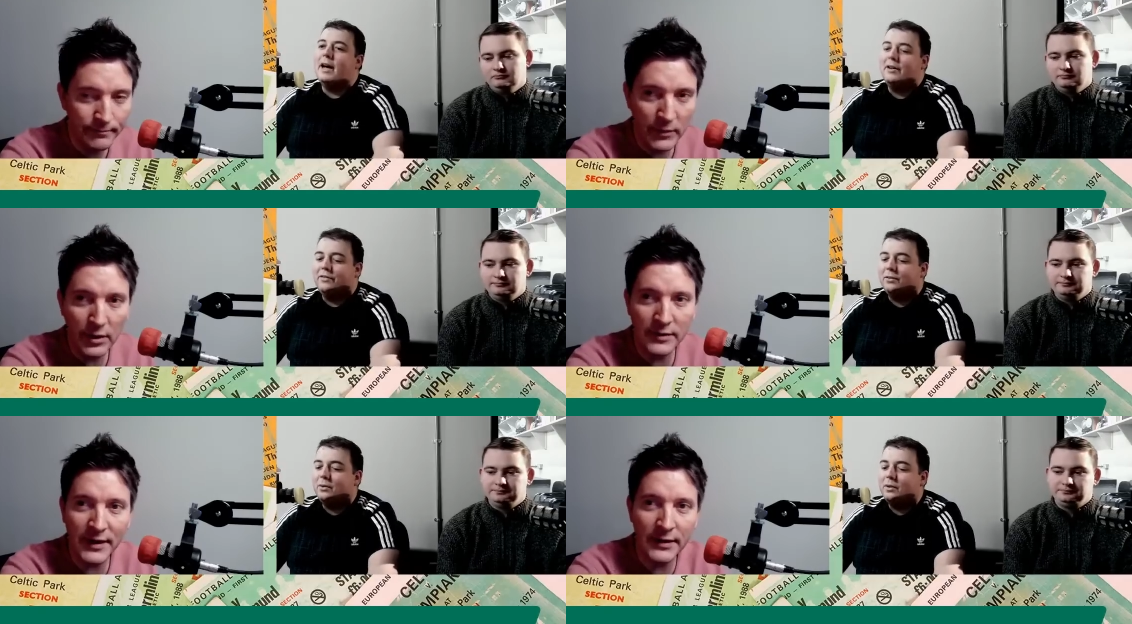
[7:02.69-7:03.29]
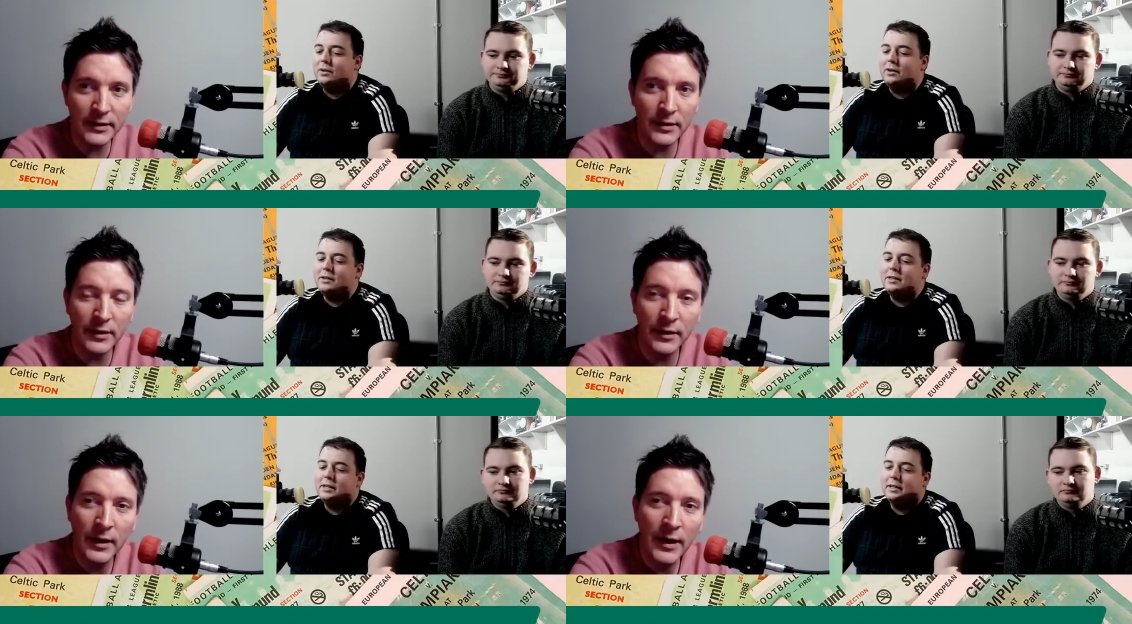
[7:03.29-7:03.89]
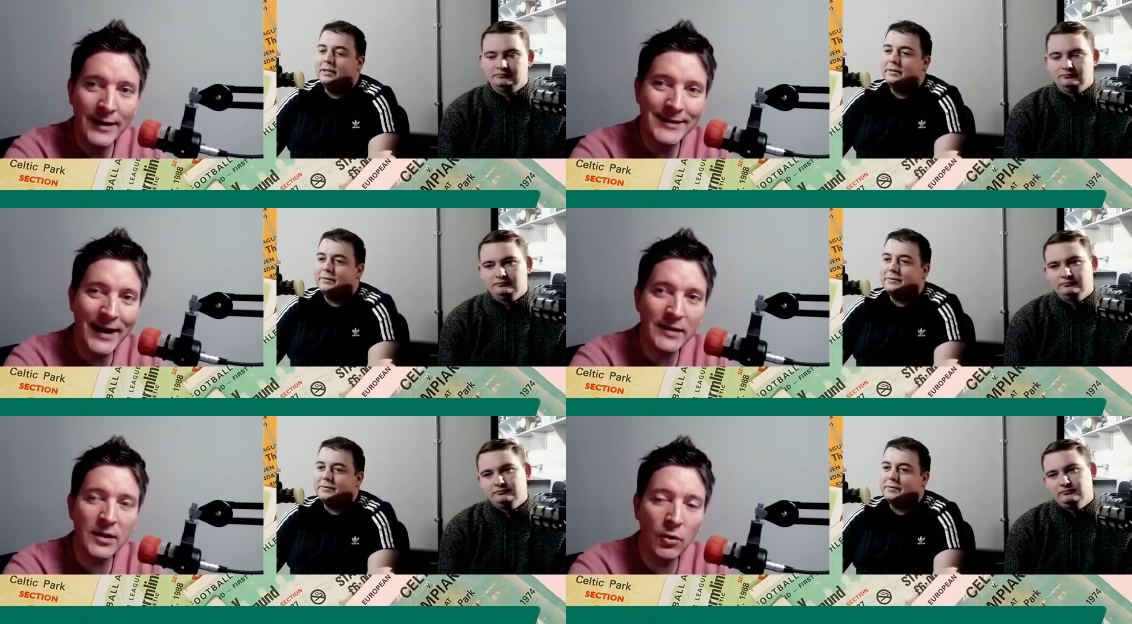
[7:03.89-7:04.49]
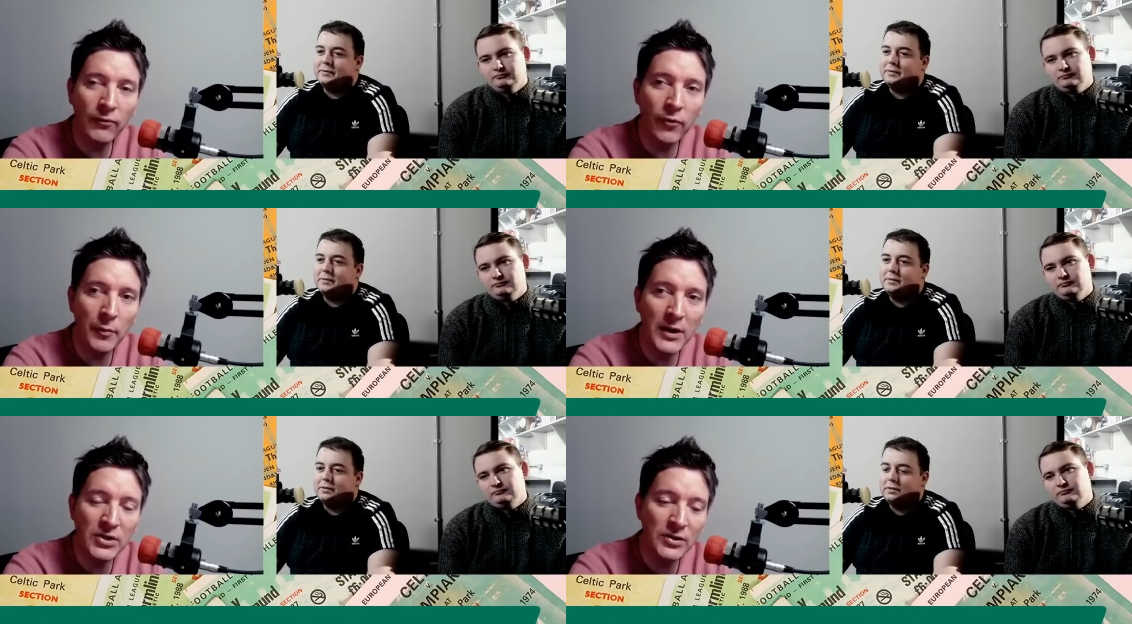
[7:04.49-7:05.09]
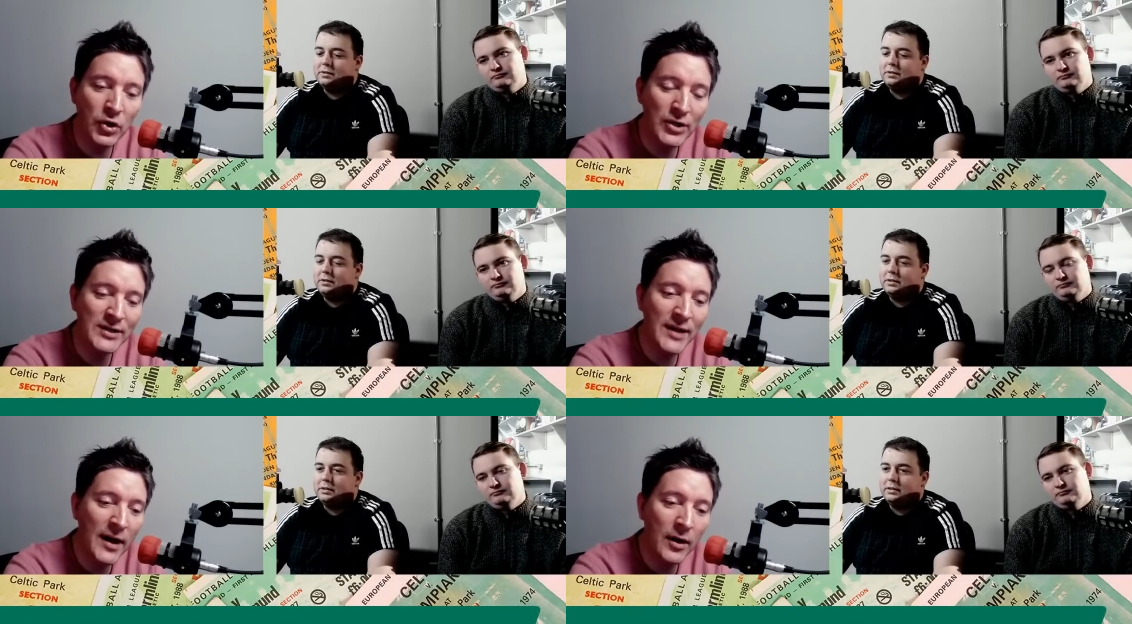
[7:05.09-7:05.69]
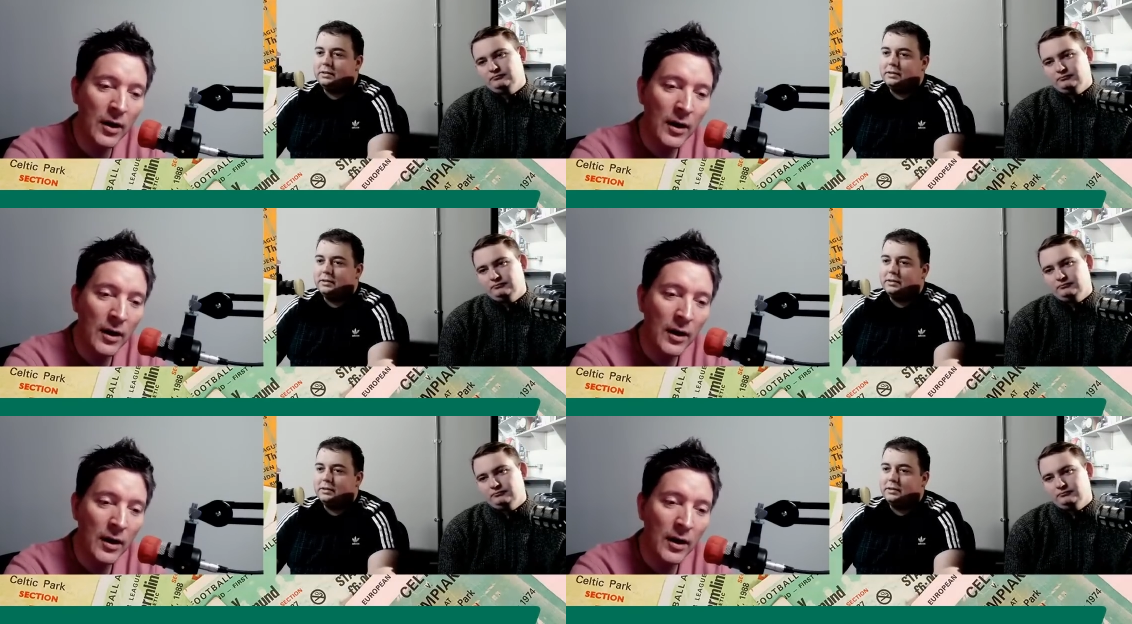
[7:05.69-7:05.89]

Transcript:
Speaker 1: Your ta- your tactical formation. Do you start